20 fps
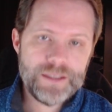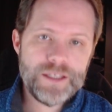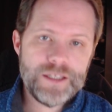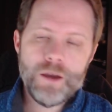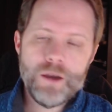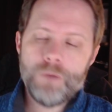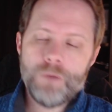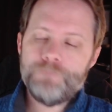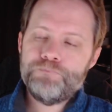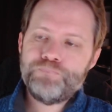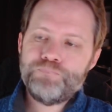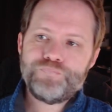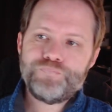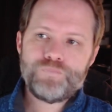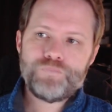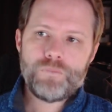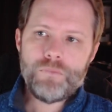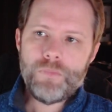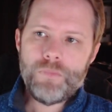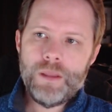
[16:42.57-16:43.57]
So
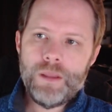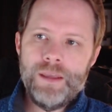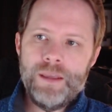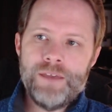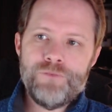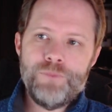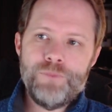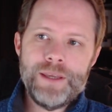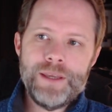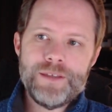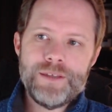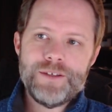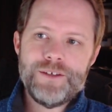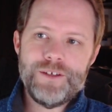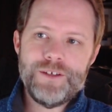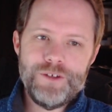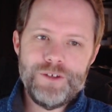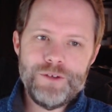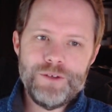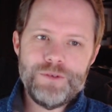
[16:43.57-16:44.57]
if being
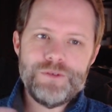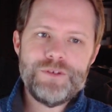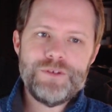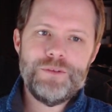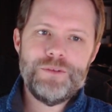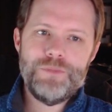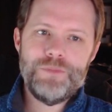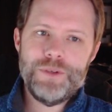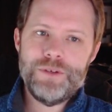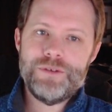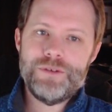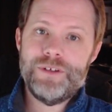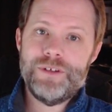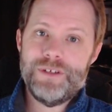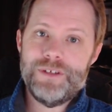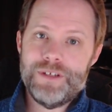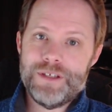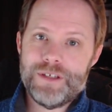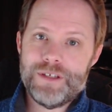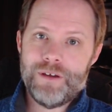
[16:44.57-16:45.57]
seduced, abused, and
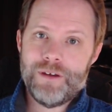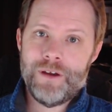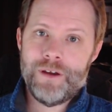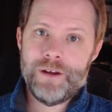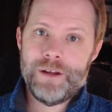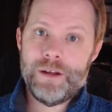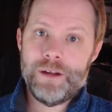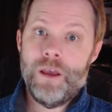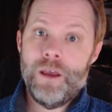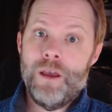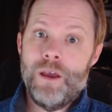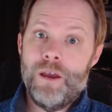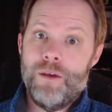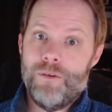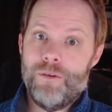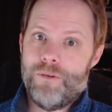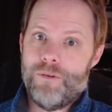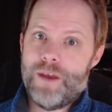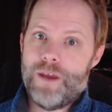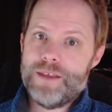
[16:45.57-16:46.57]
discarded
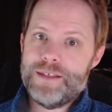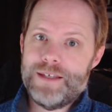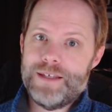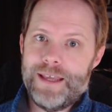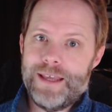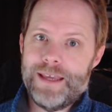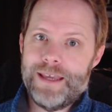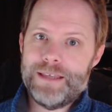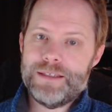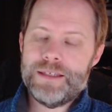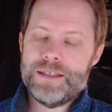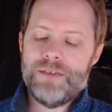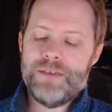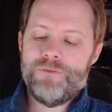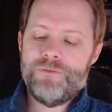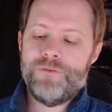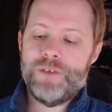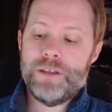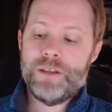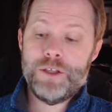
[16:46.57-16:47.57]
resonates, if
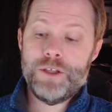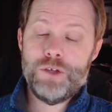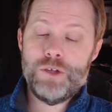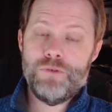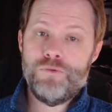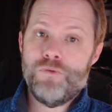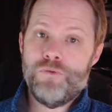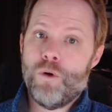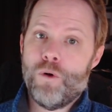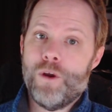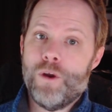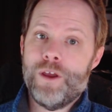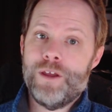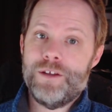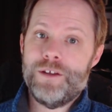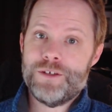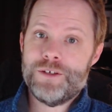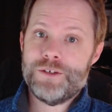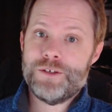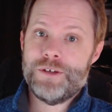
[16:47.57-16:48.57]
feeling euphoria,
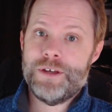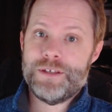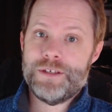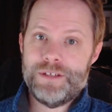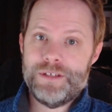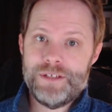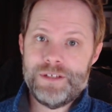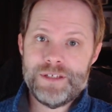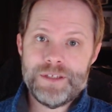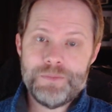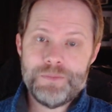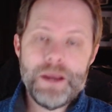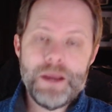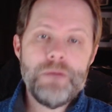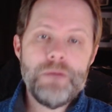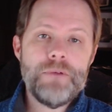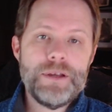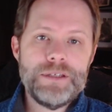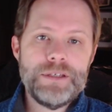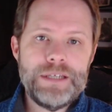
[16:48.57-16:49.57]
distress, and
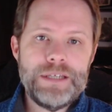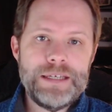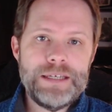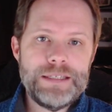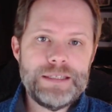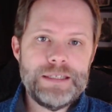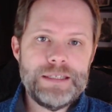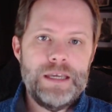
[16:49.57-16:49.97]
despair resonates,